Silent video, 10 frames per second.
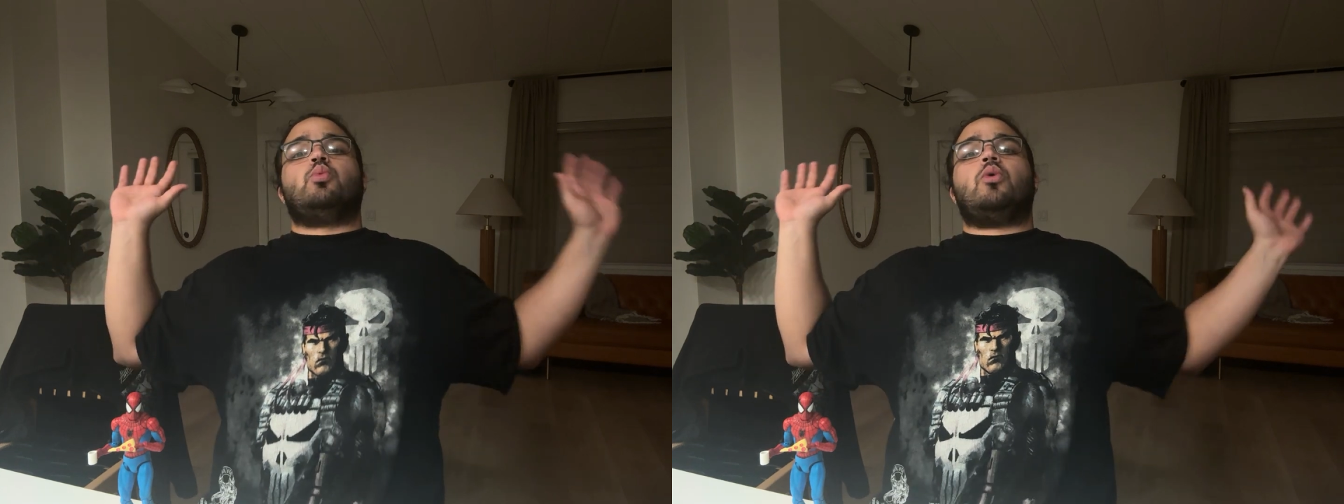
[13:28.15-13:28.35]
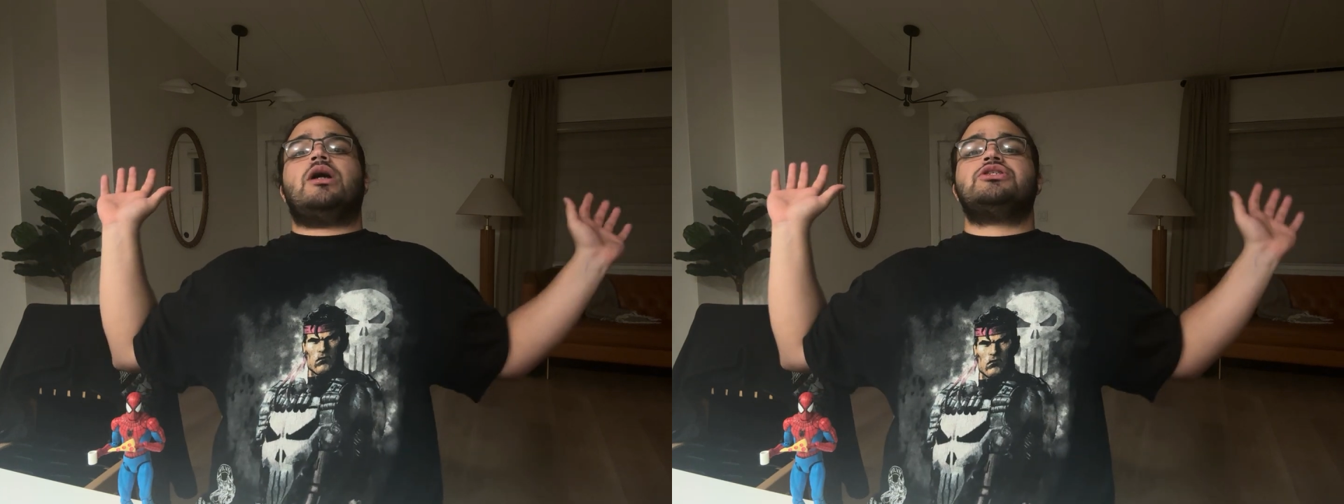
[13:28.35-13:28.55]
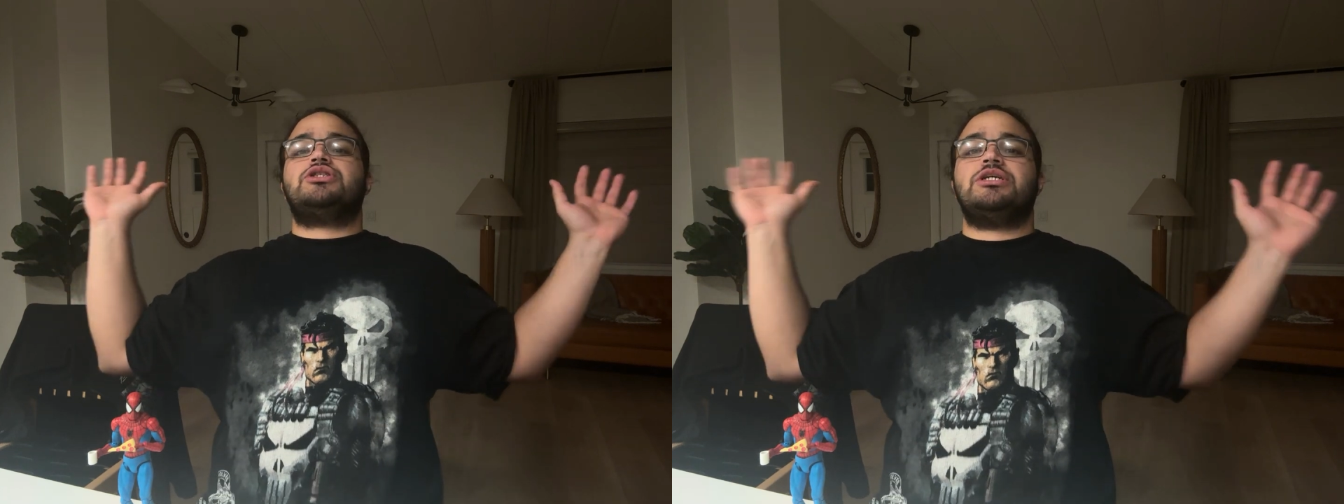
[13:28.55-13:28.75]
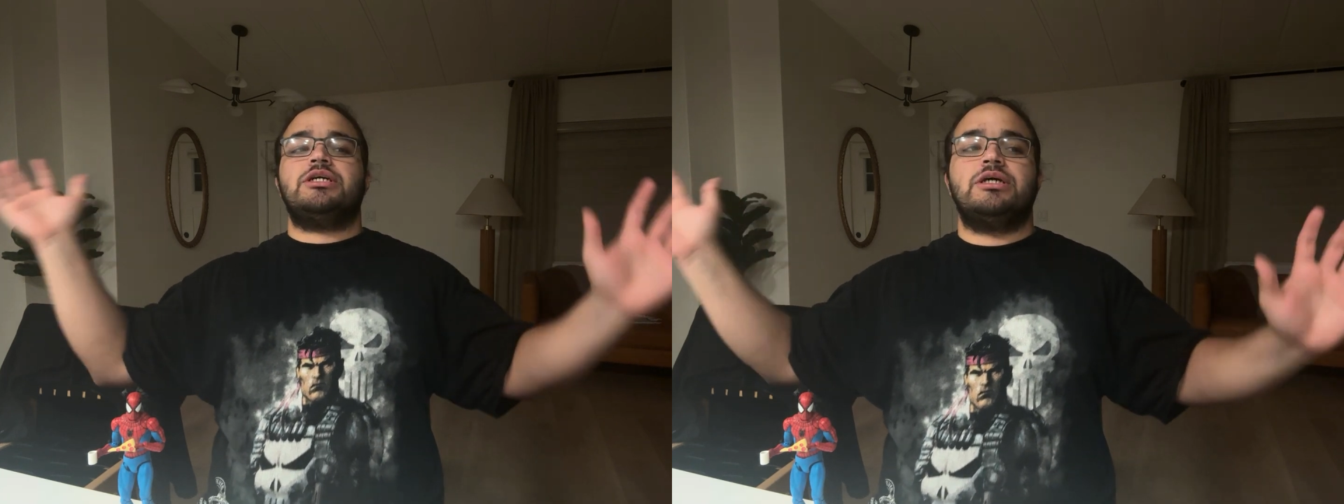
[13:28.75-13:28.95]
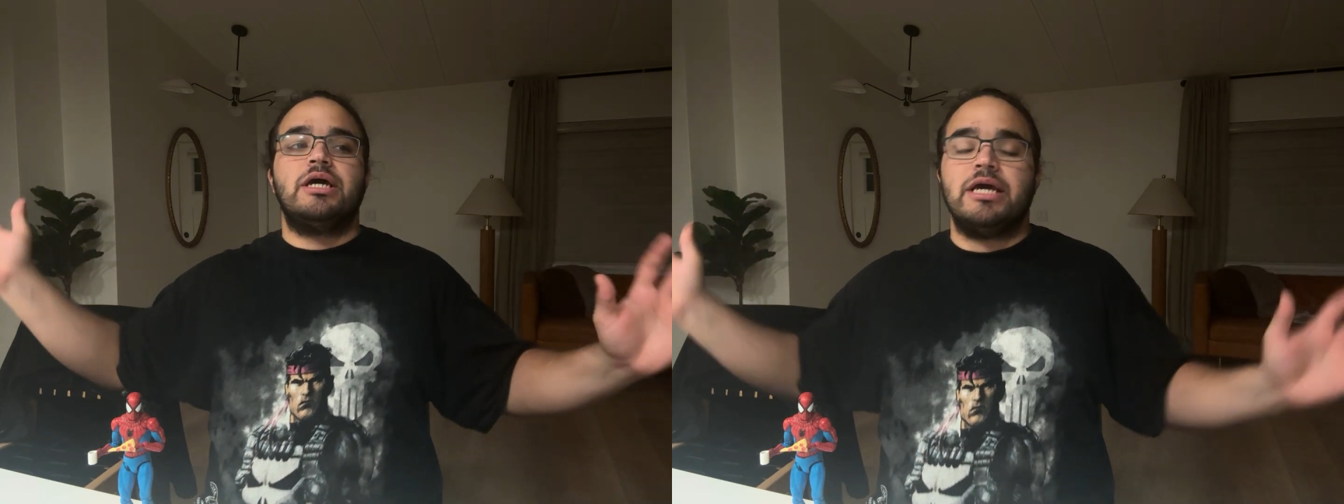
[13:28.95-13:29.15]
watch
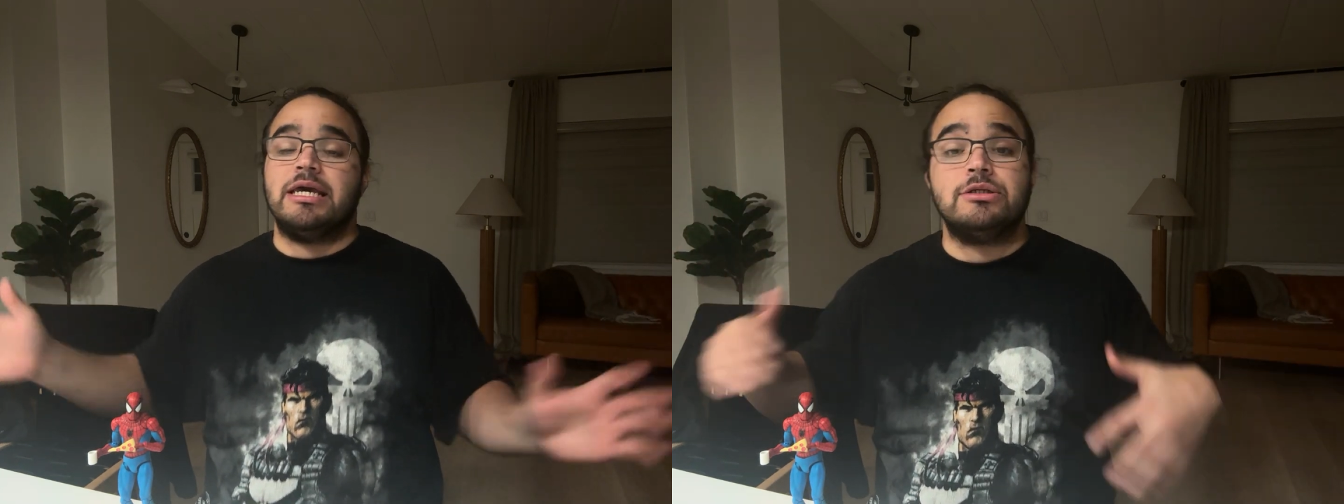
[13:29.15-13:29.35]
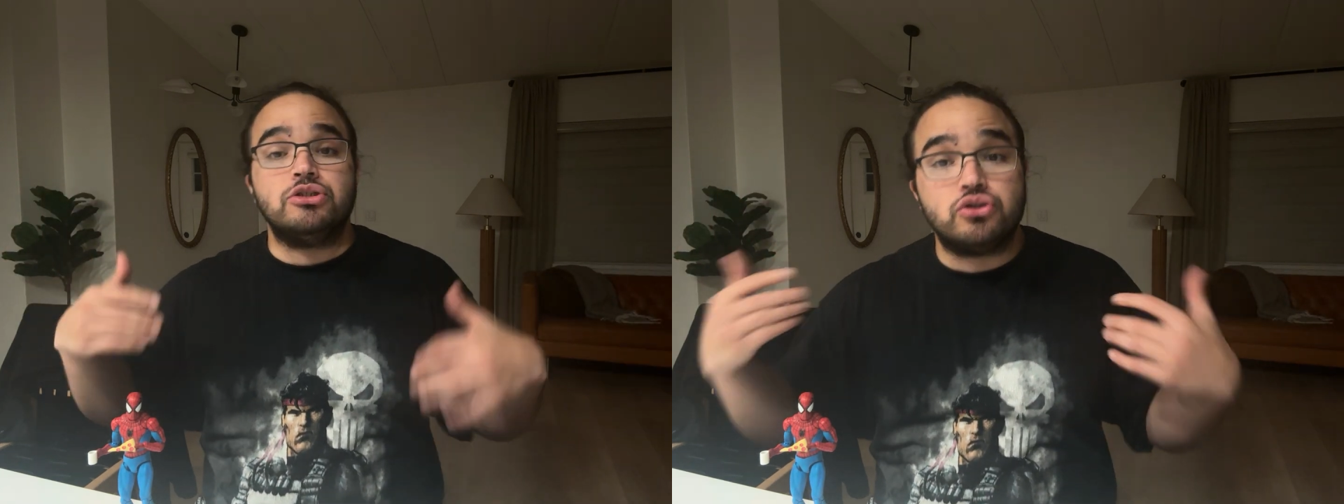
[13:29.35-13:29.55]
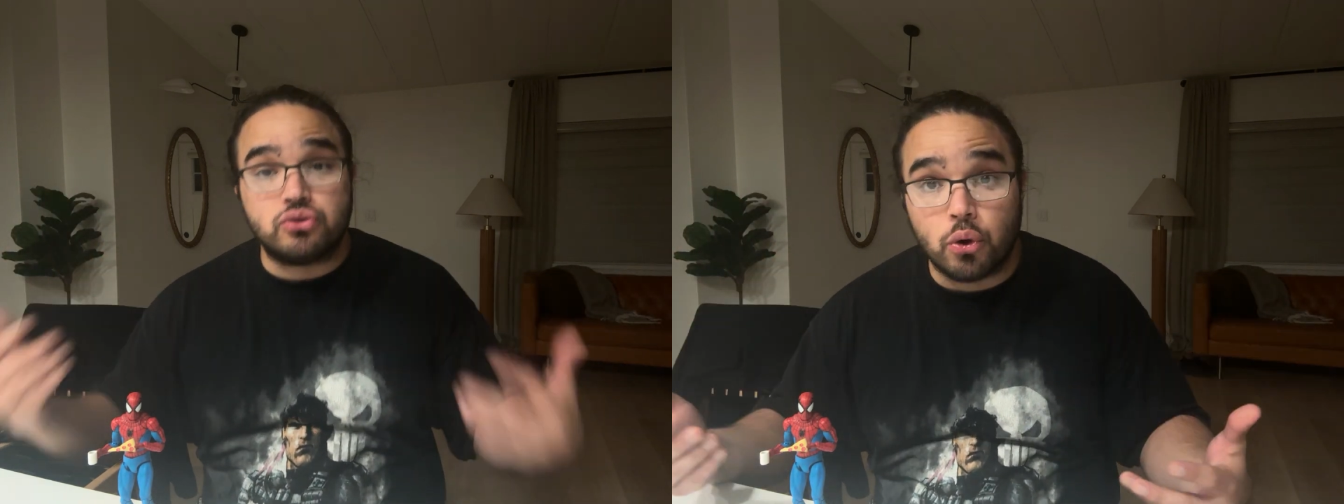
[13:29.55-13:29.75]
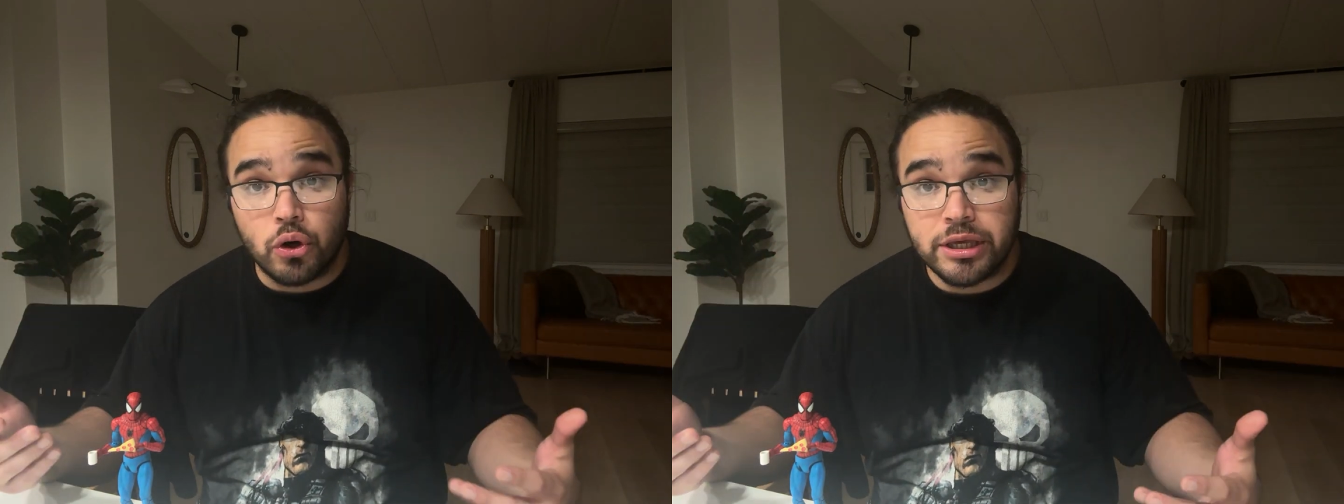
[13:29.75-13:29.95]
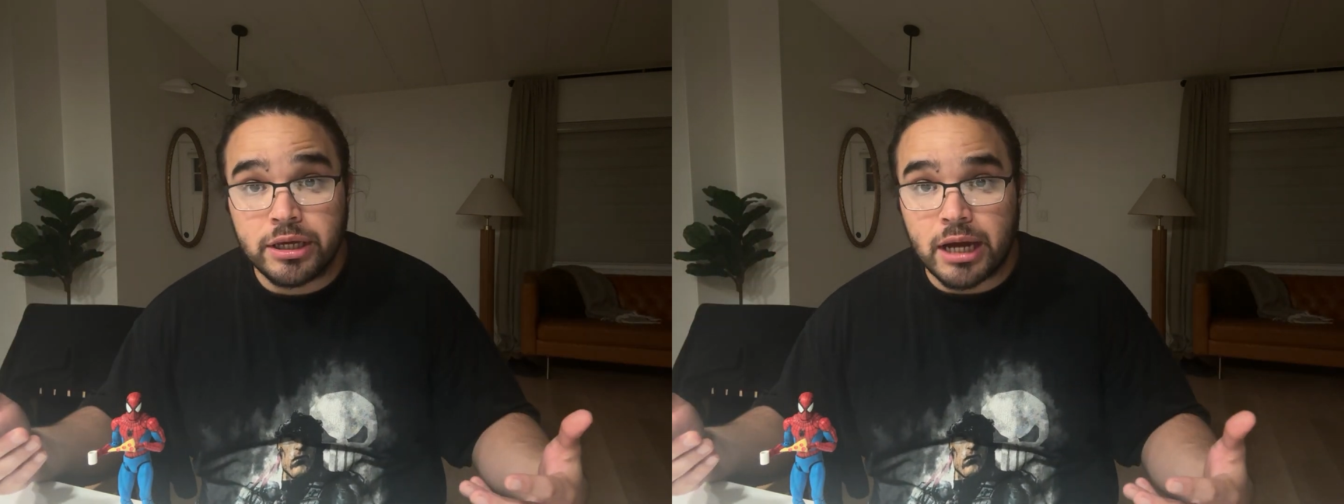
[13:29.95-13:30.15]
it,
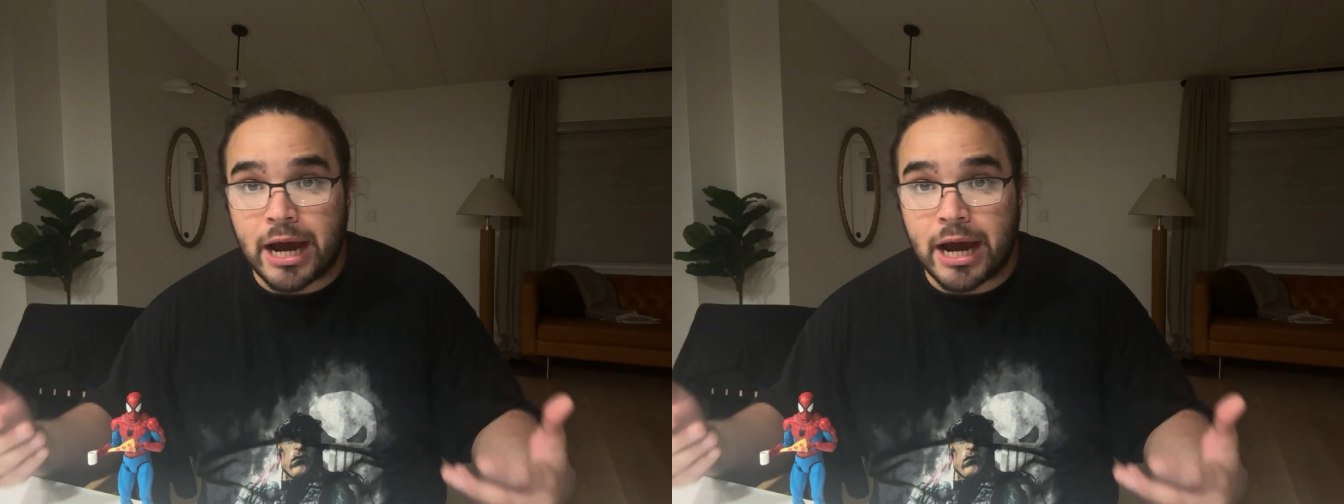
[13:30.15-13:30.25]
enjoy it.